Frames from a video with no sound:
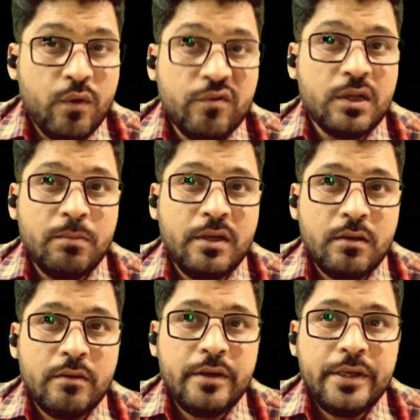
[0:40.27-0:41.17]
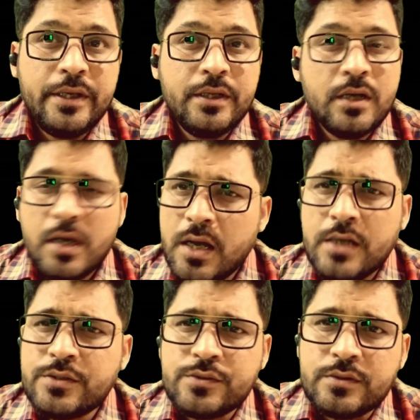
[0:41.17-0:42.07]
We will be learning
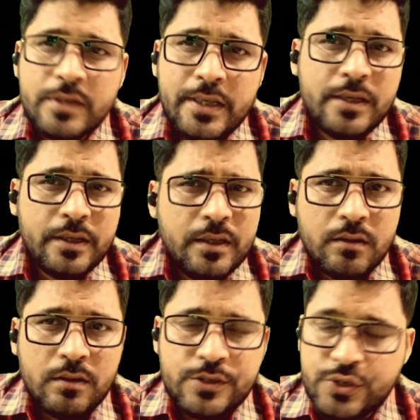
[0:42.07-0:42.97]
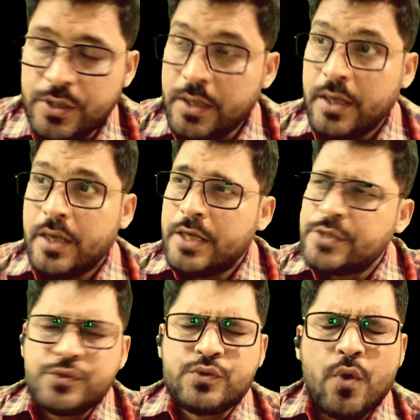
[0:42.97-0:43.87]
how to think in English.
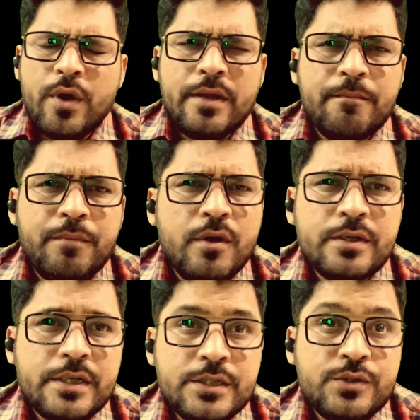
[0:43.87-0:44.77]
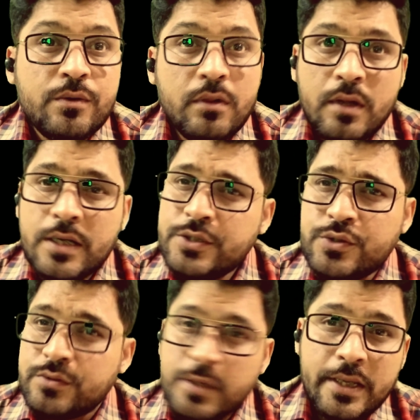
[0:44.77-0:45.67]
It's so important to learn
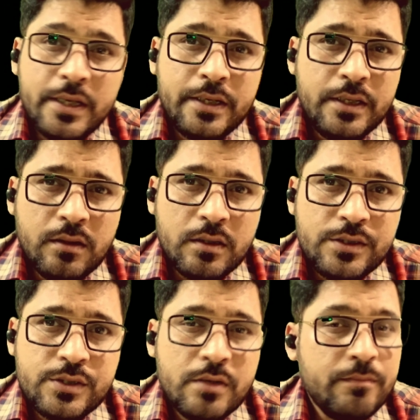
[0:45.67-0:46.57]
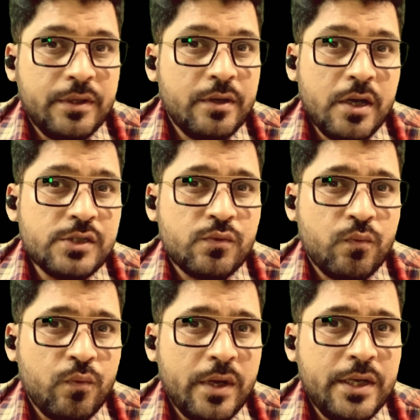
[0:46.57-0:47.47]
to think in English, because
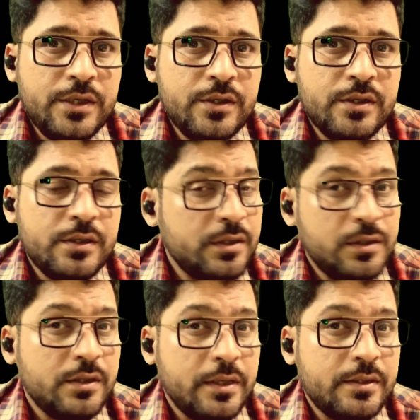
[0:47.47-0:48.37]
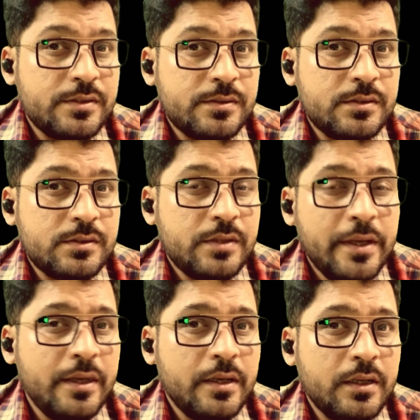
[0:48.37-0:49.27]
when you can
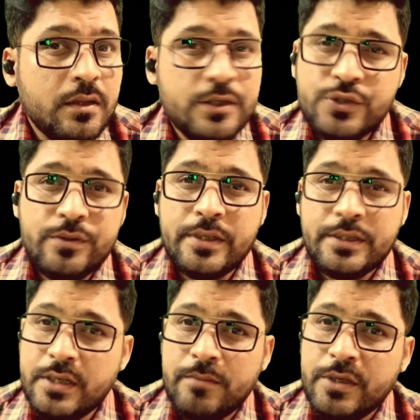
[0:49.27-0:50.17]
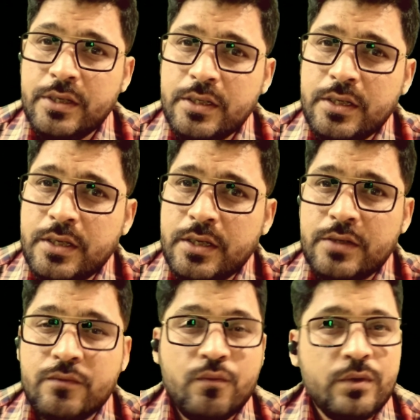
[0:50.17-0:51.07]
think in English, you can
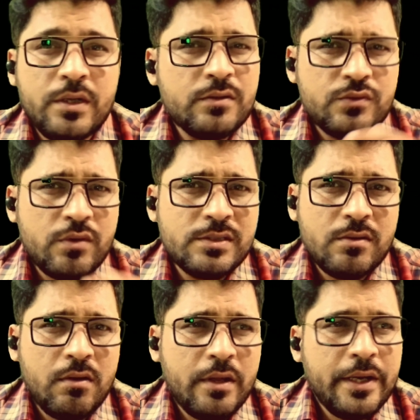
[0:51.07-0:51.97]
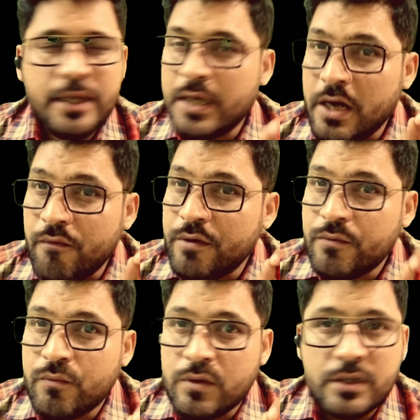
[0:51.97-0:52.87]
communicate without translating every
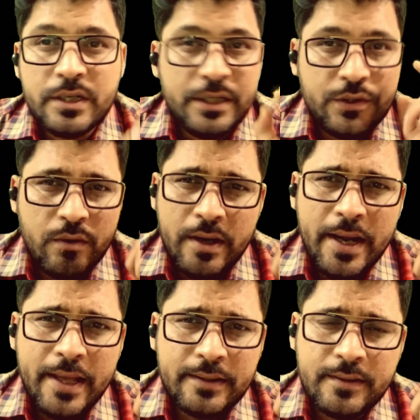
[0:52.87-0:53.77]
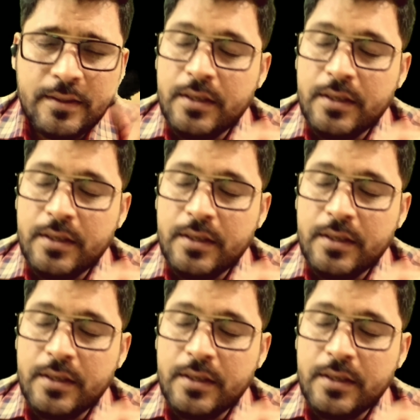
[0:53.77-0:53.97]
word in your head.